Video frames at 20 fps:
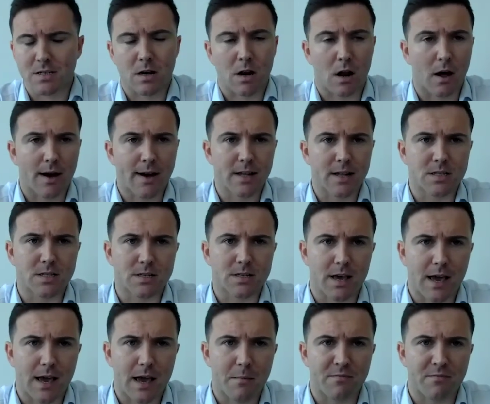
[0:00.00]
clients
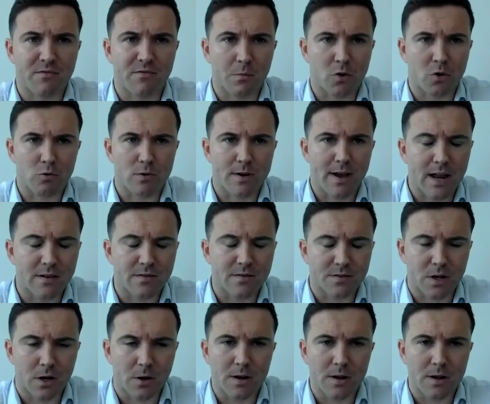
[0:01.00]
from Creative
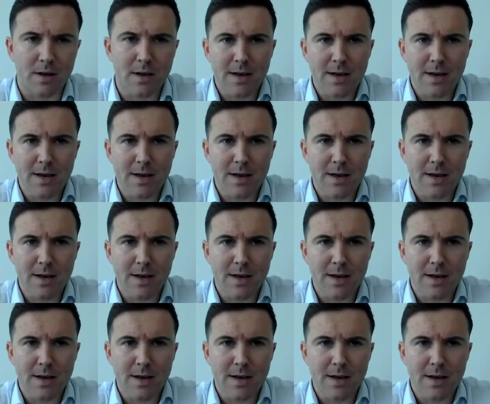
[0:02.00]
Zone.